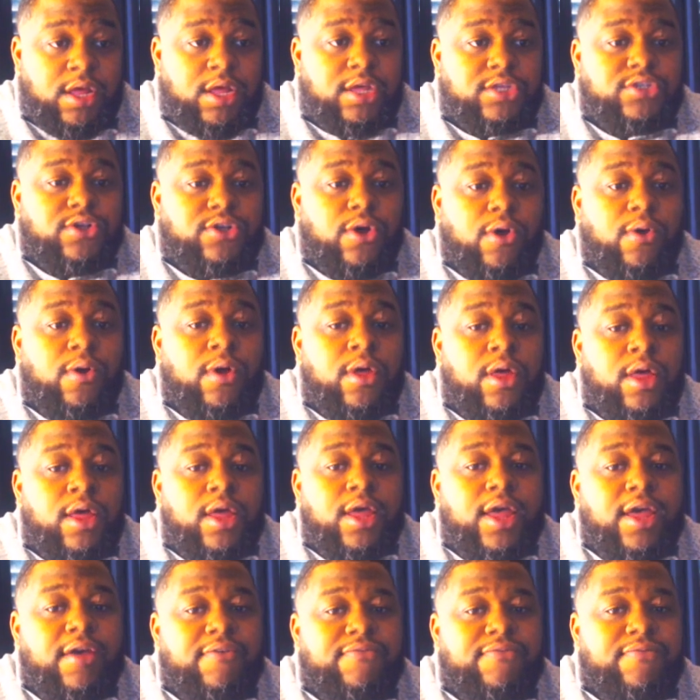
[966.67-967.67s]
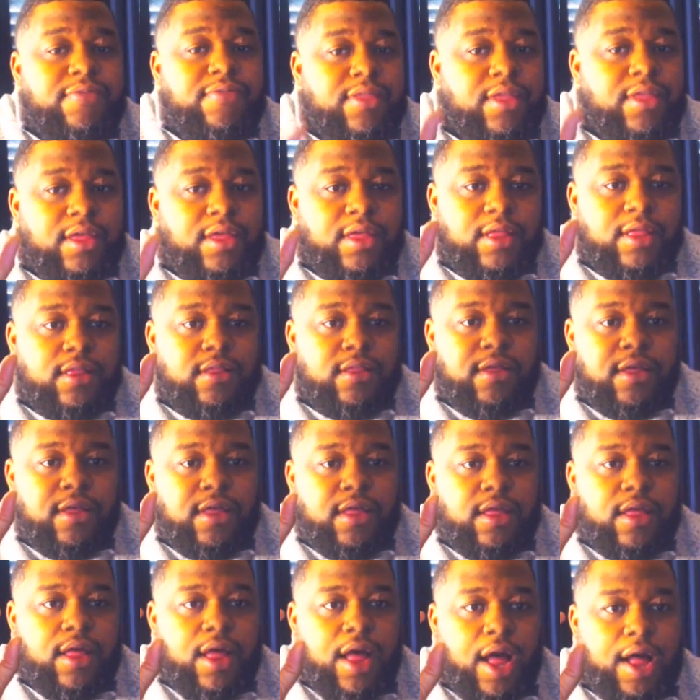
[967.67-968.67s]
So if
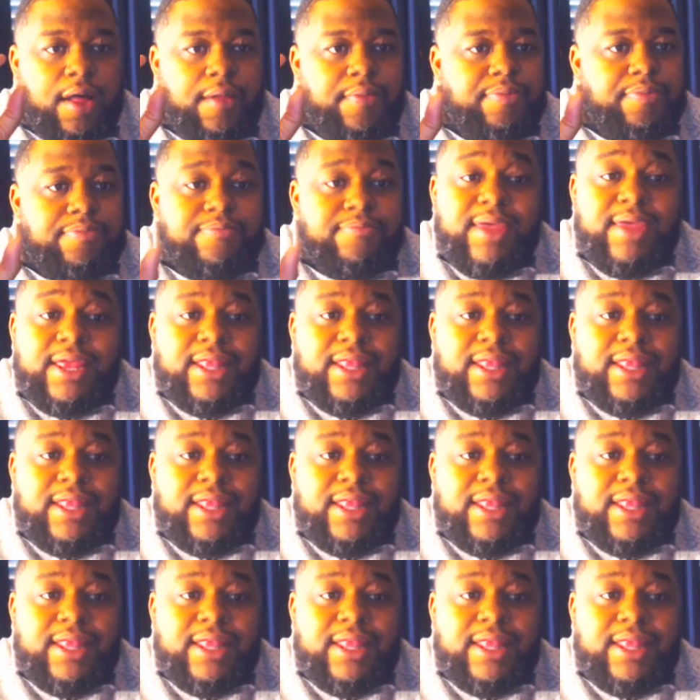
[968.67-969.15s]
me